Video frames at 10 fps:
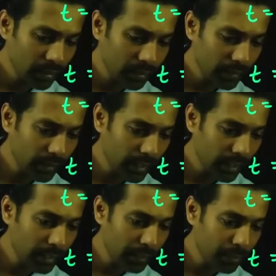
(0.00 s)
Let's say
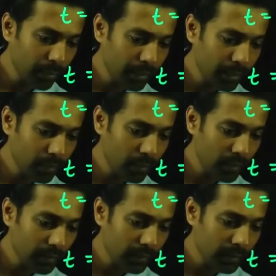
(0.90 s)

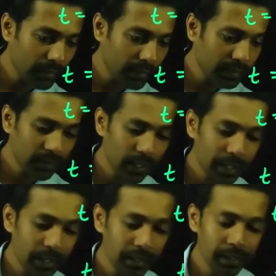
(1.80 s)
8.17
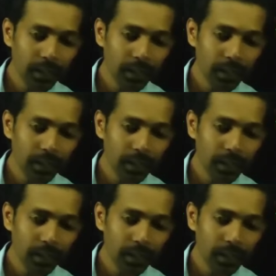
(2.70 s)
standard